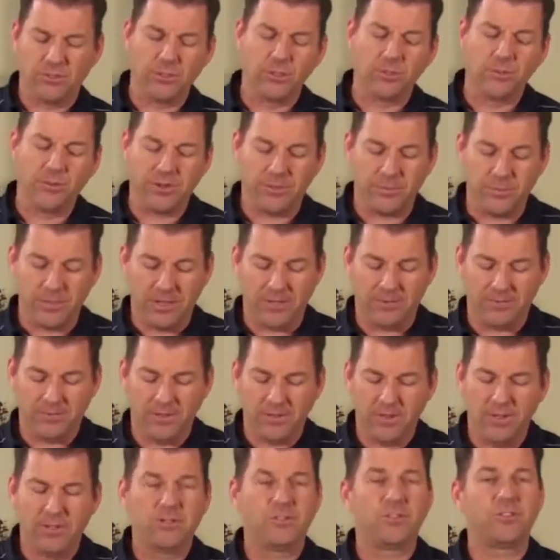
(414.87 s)
Do it with me.
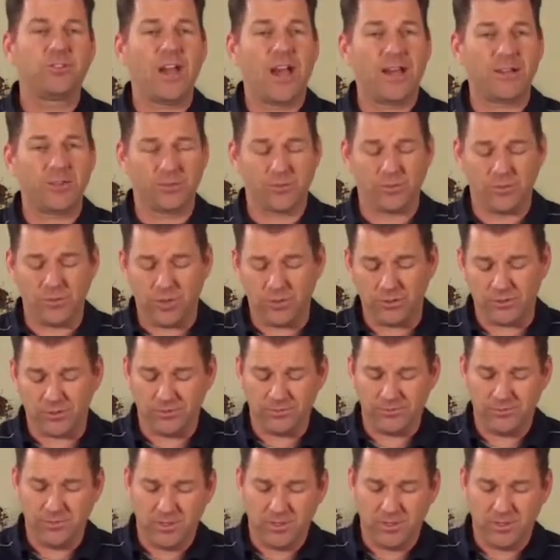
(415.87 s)
Shadow stroke.